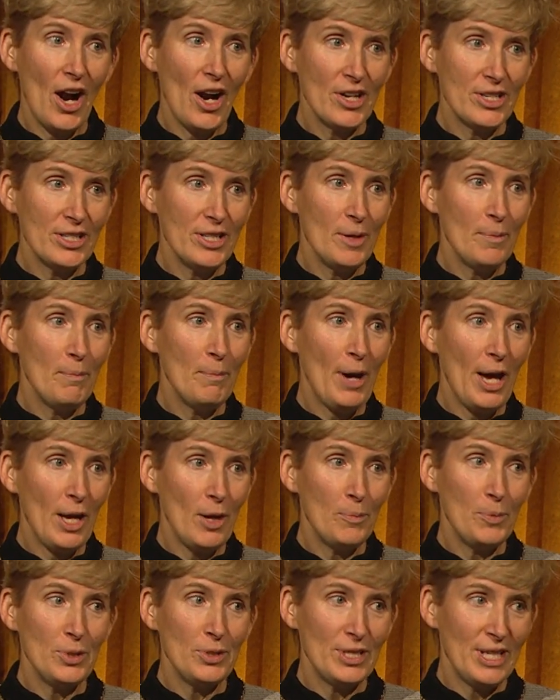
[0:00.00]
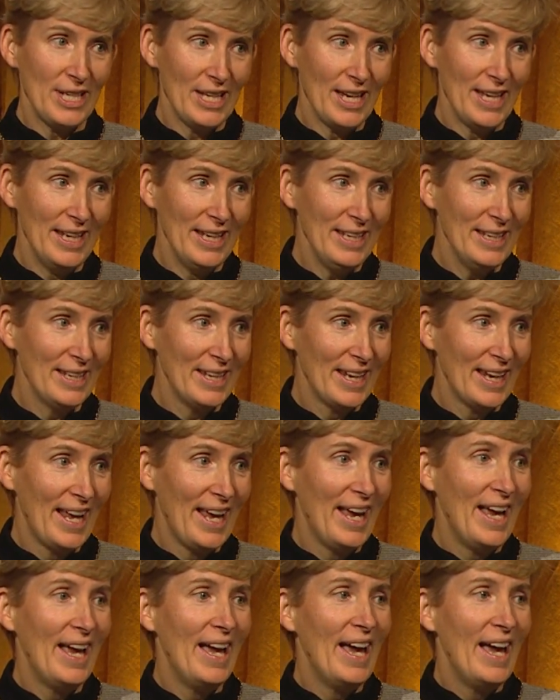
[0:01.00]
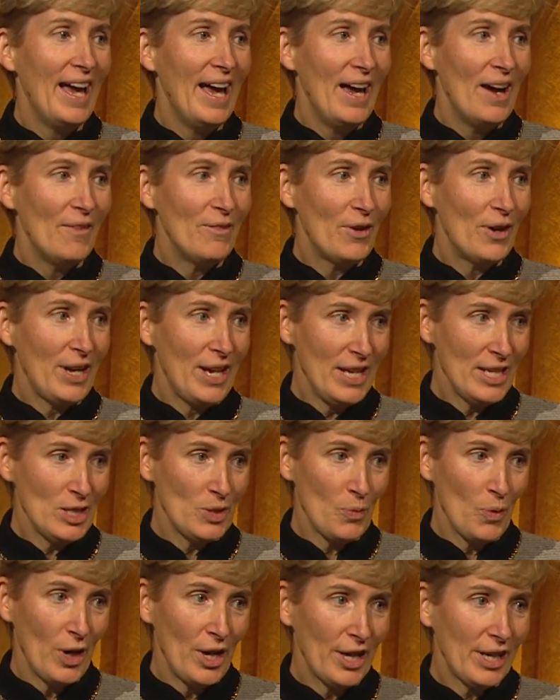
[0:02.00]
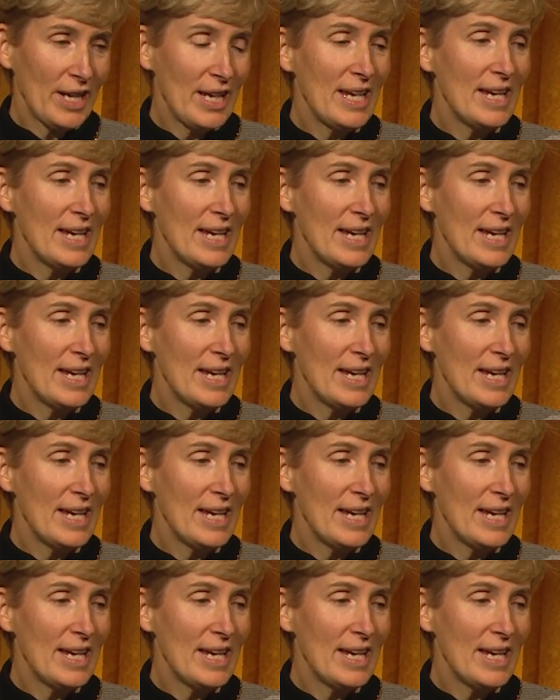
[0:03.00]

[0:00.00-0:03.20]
Artem Padaputian for his work.